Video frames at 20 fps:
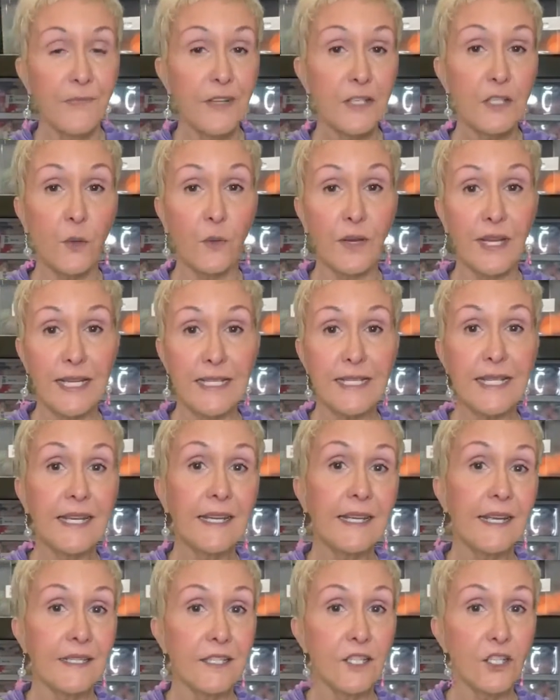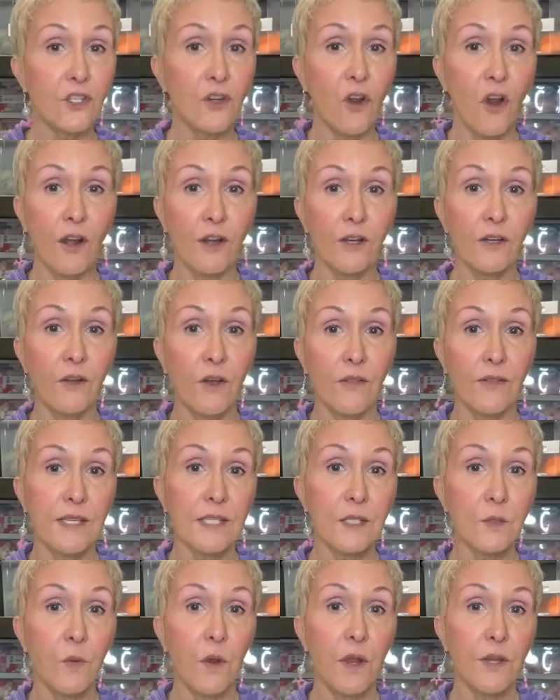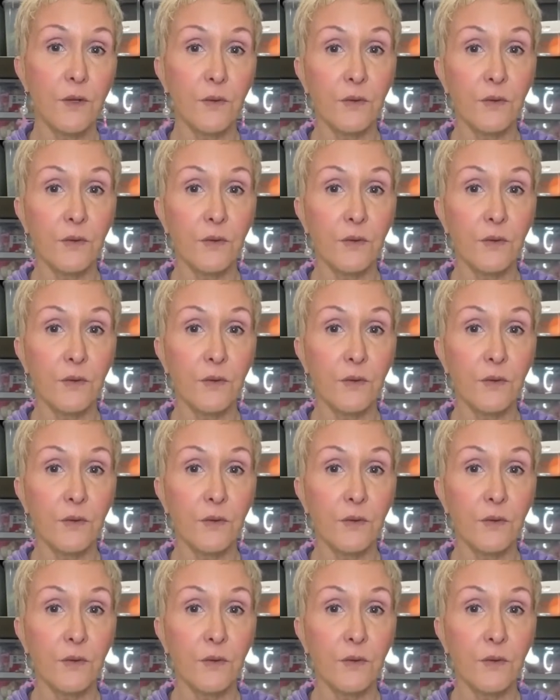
So easy to get started on this one.